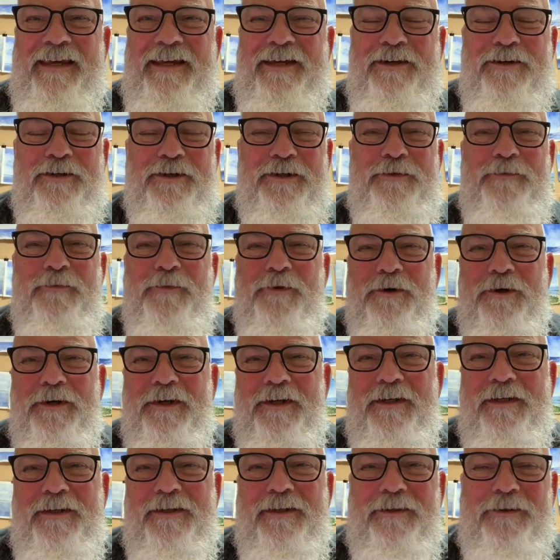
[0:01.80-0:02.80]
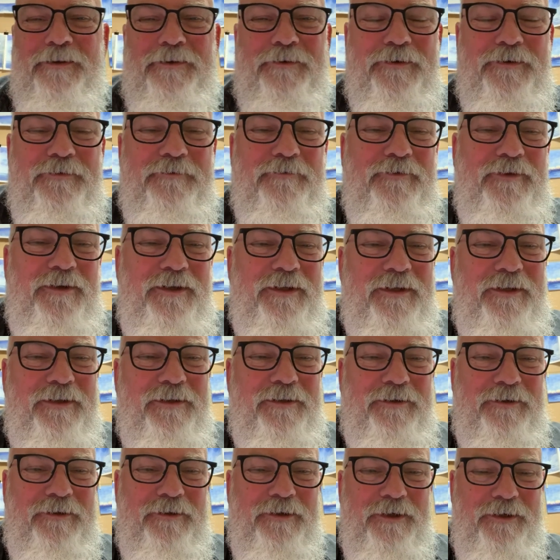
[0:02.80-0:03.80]
good morning, Duluth
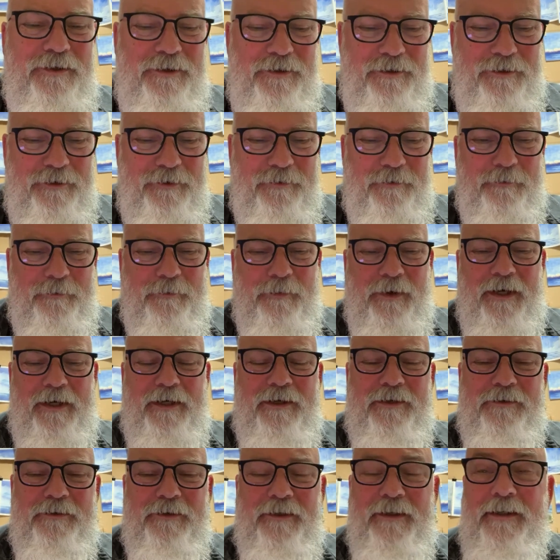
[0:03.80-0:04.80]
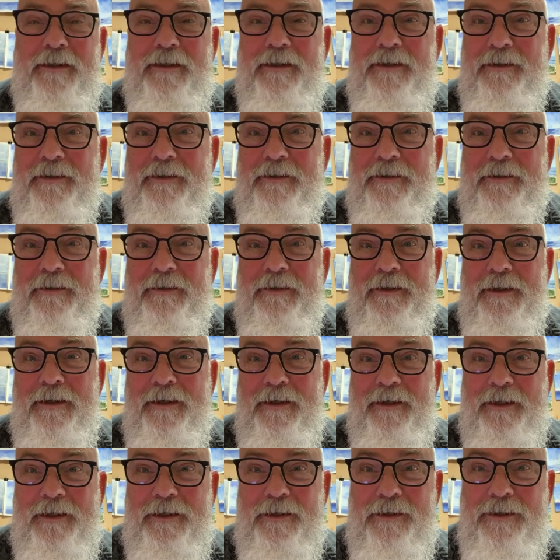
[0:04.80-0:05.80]
Vineyard. Michael here,
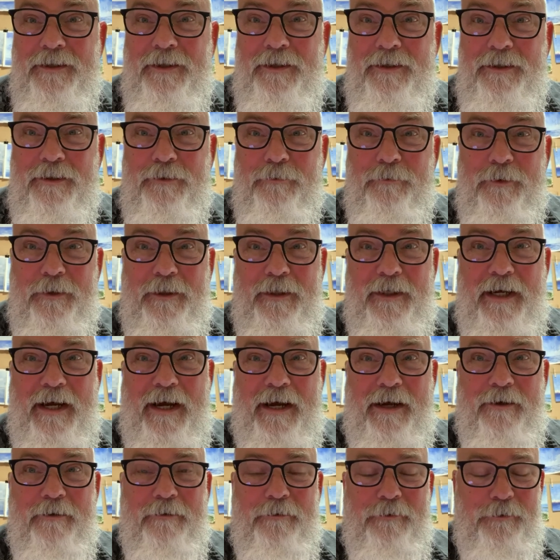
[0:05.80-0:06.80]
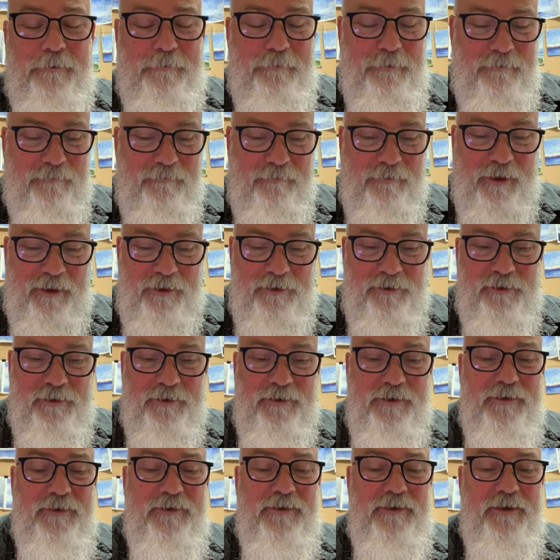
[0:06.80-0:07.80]
continuing our
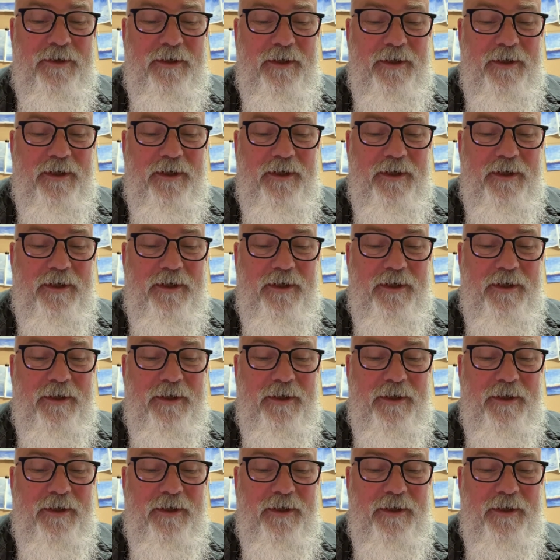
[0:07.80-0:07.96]
reflections